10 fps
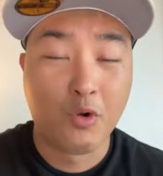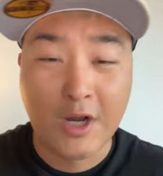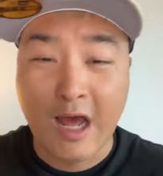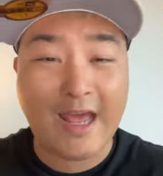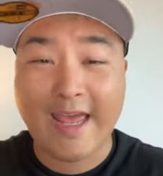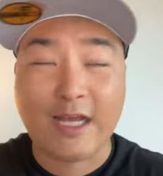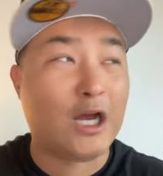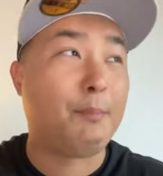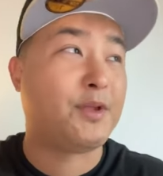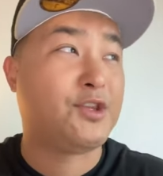We're not in
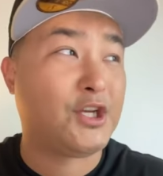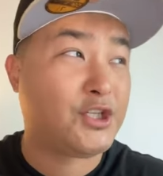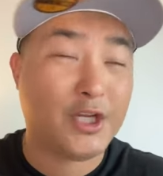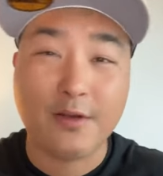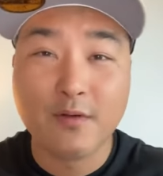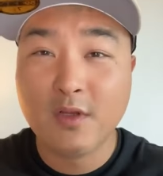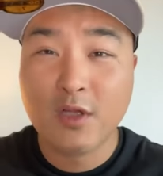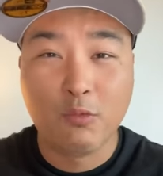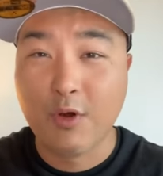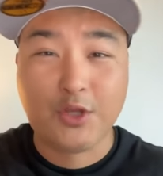competition
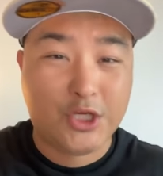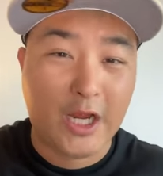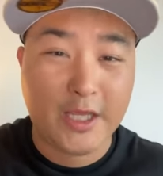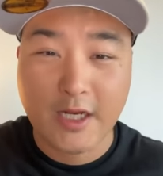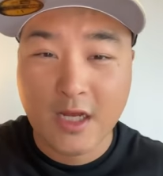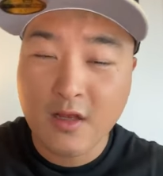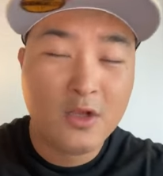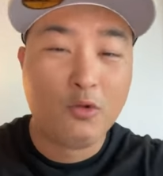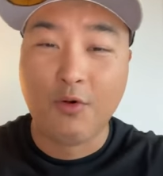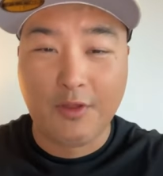with China,
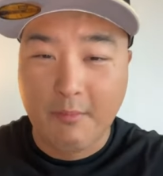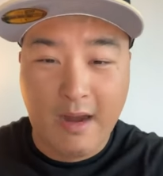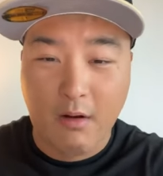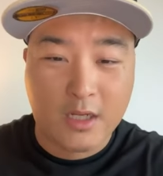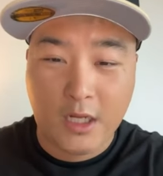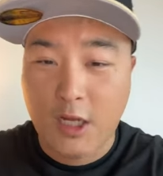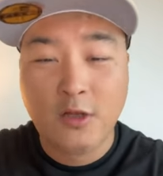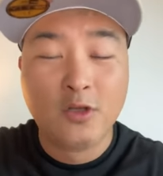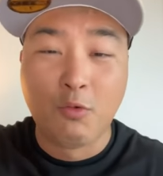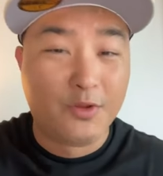with
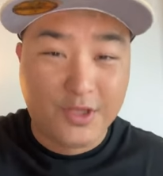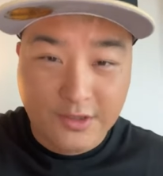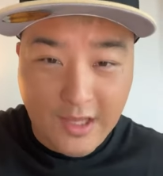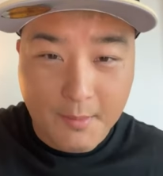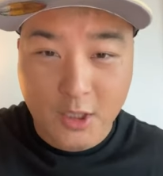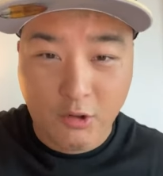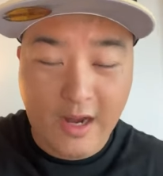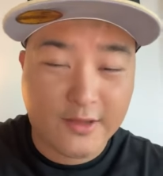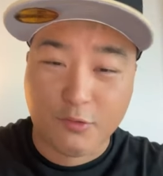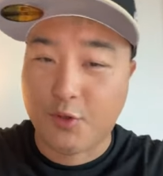America, with the
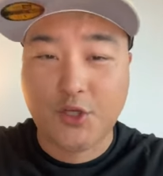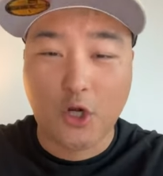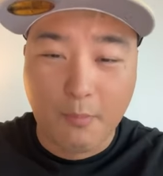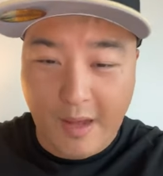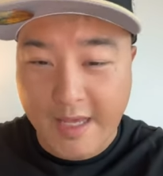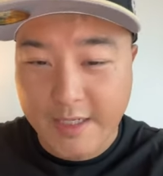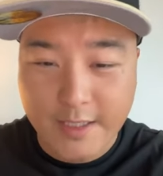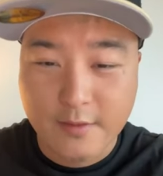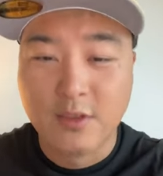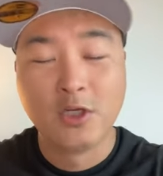Democrats, with Joe
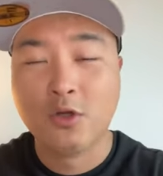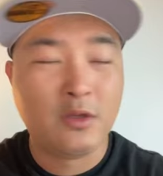Biden.